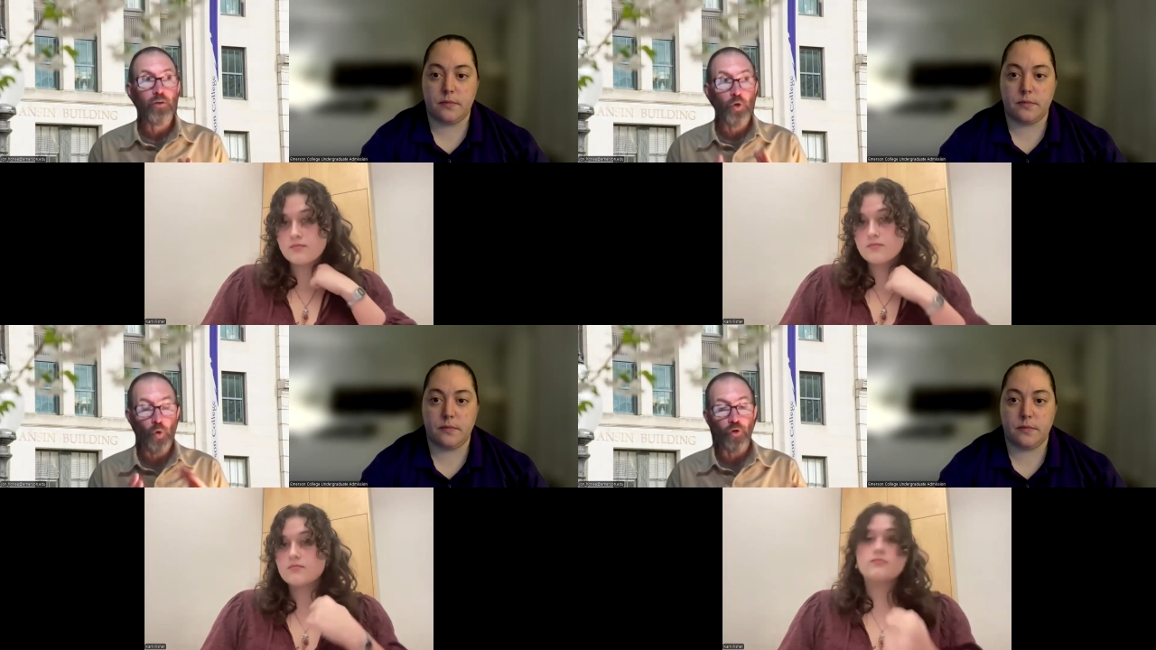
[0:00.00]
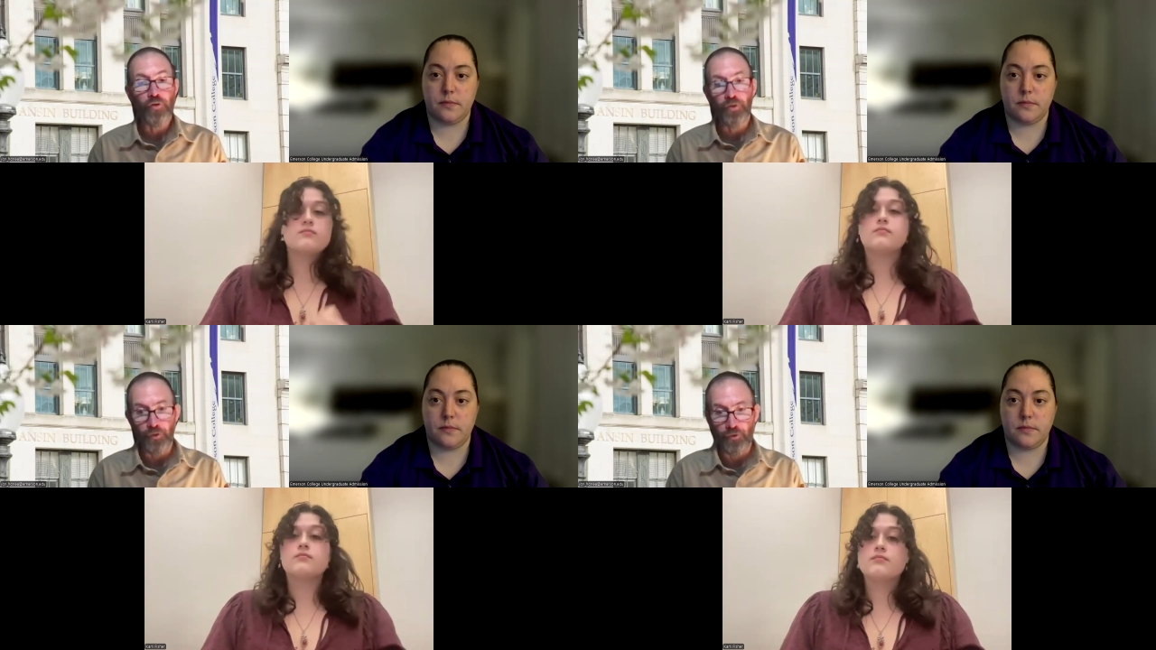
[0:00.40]

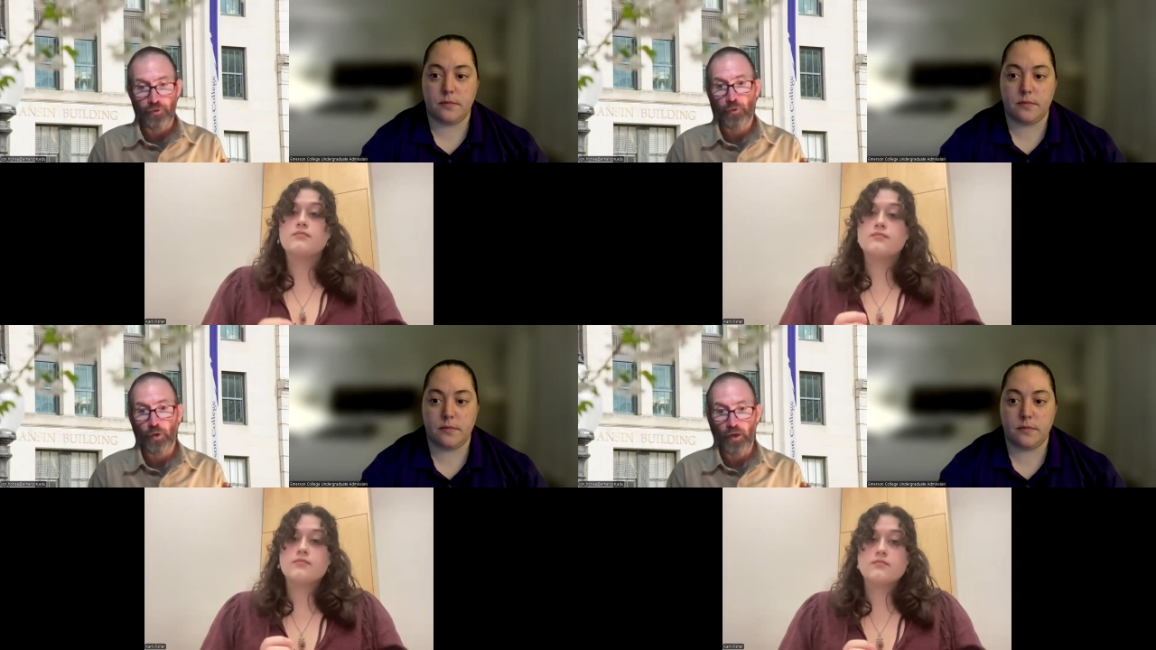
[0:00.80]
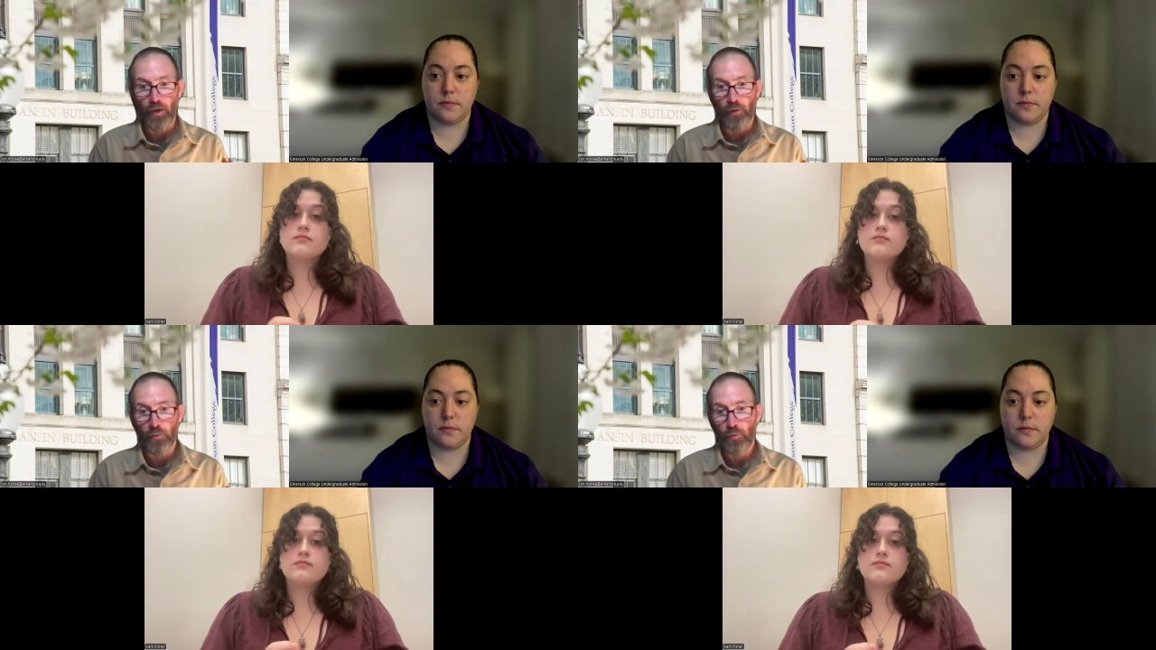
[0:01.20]
Speaker 1: courses
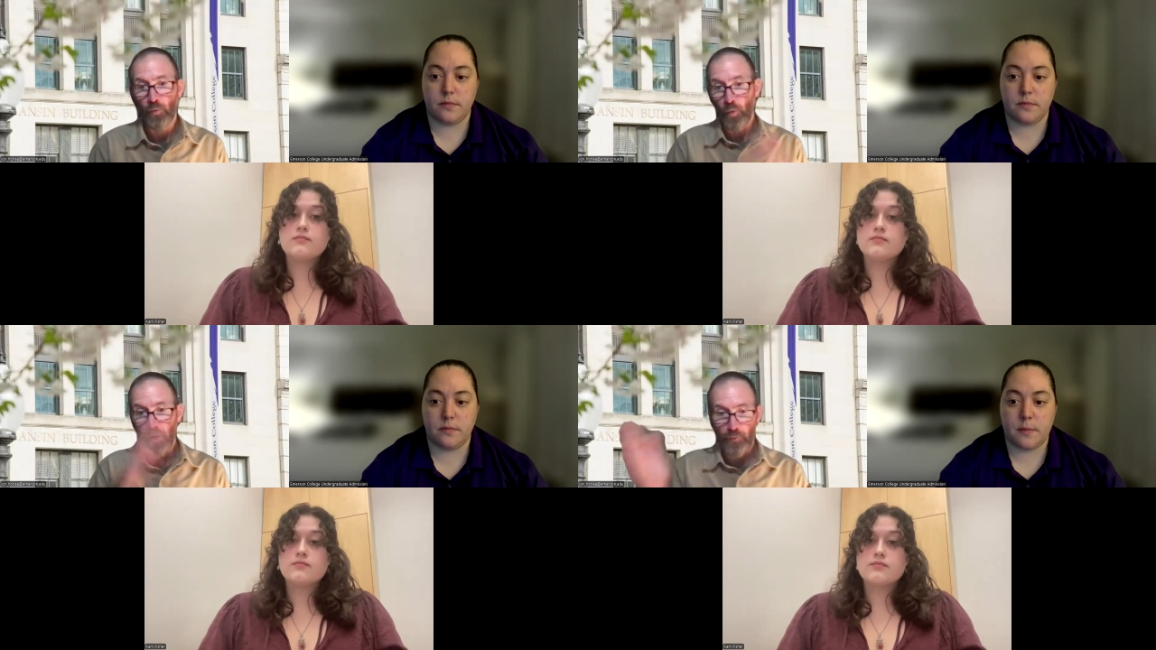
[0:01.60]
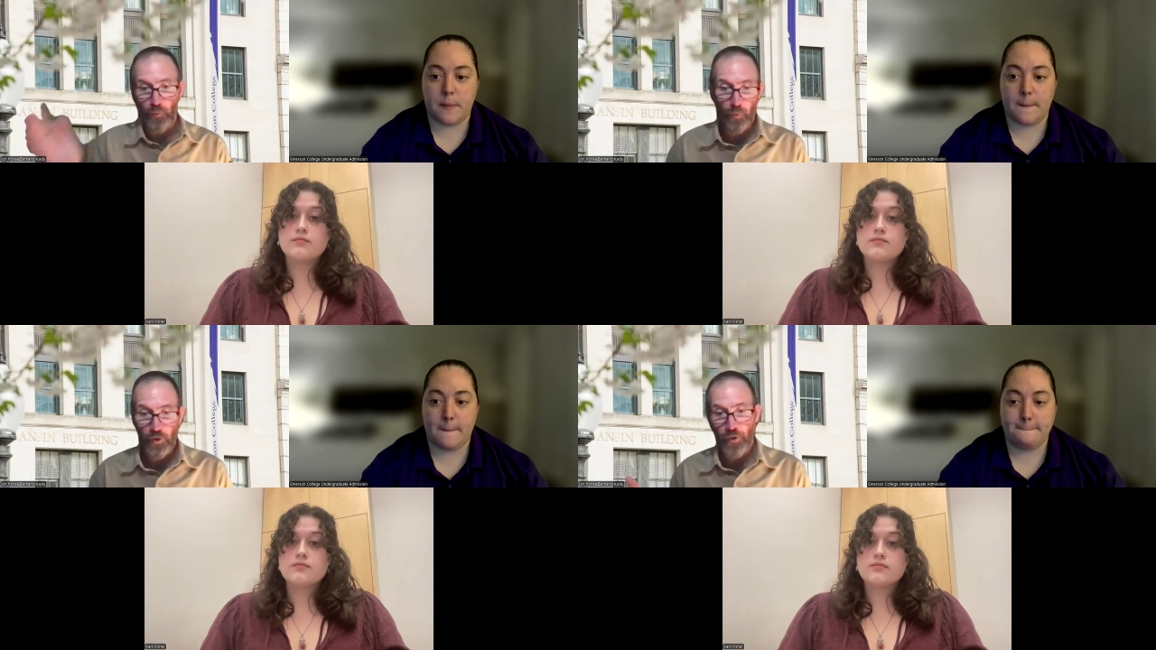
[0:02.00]
uh,
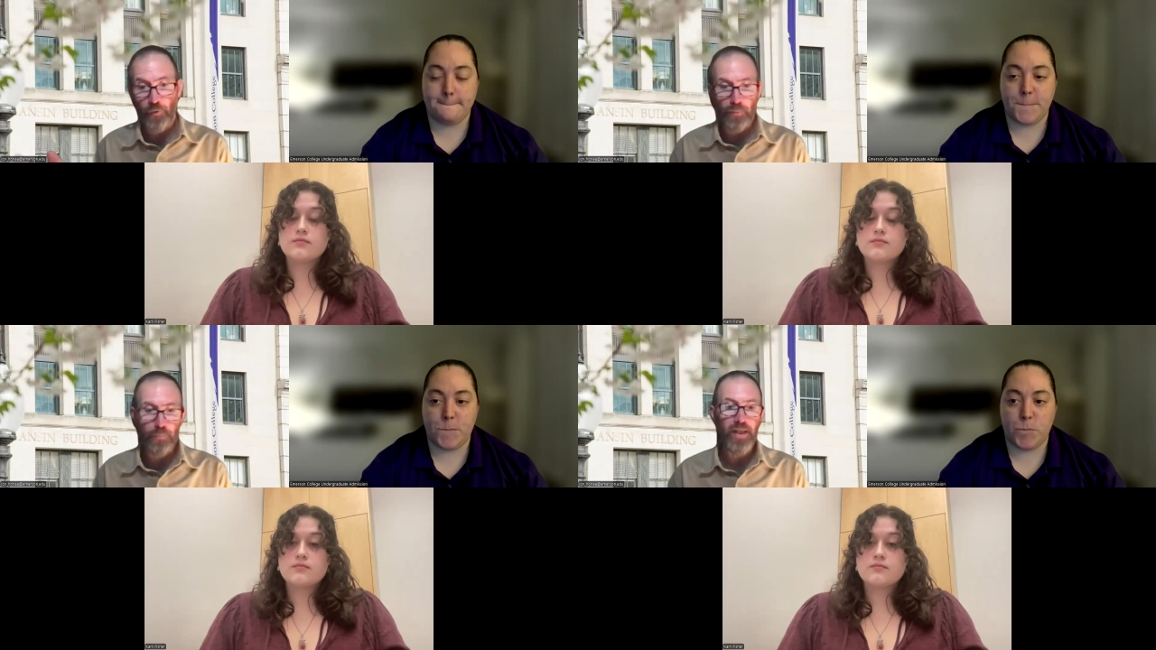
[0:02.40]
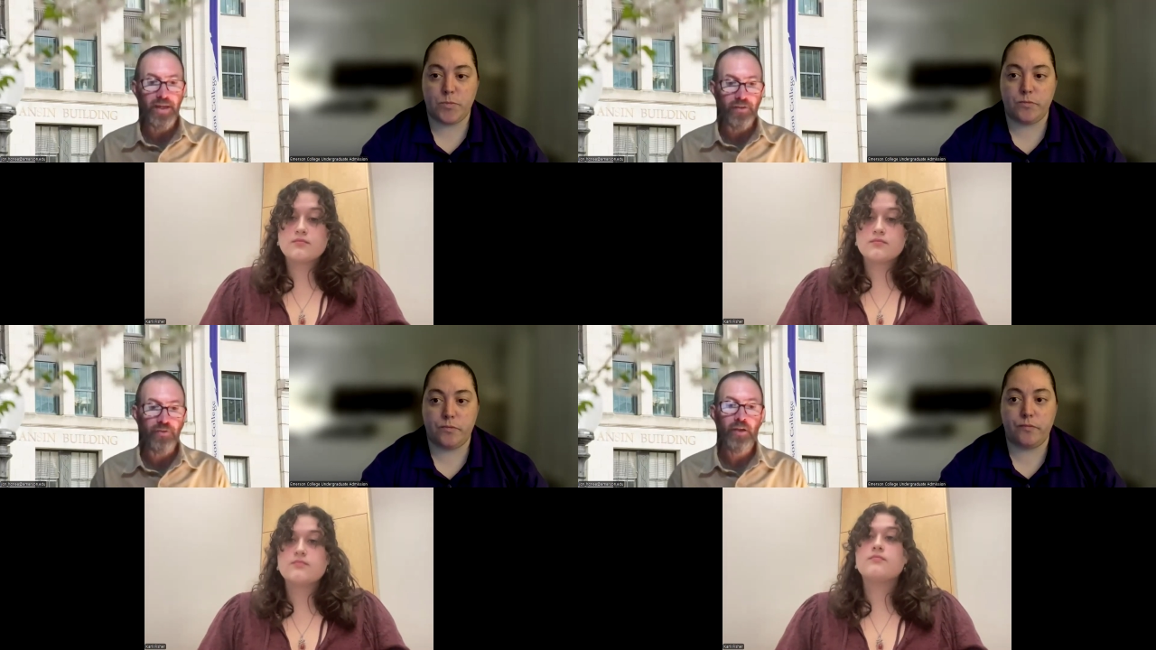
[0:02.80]
would could
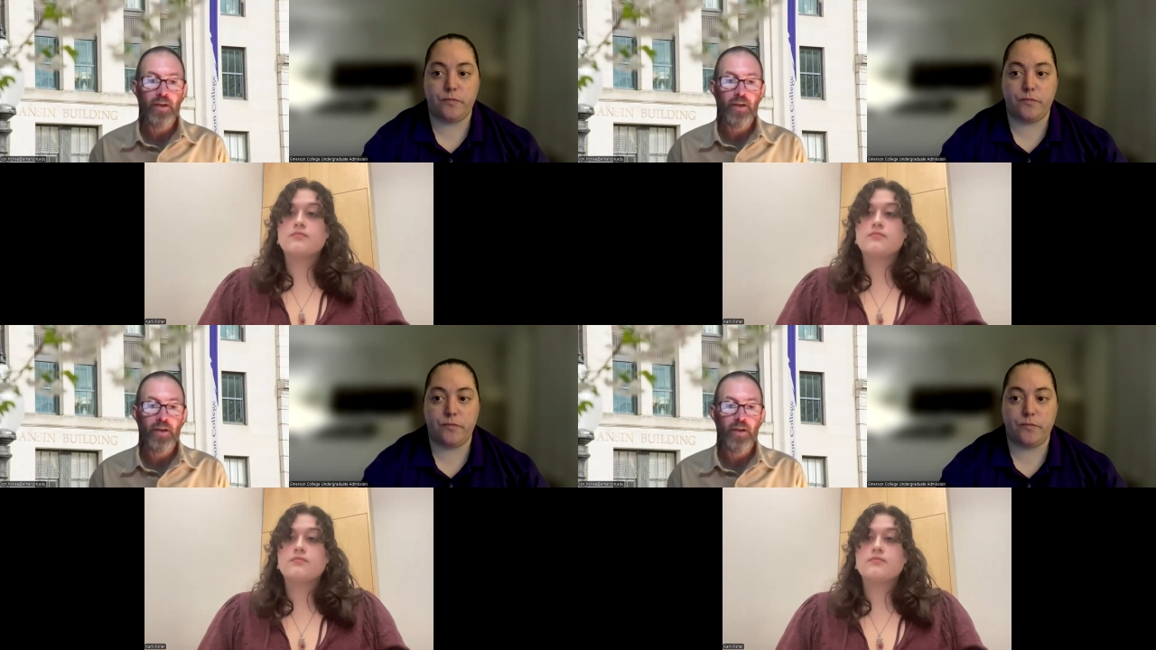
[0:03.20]
replace.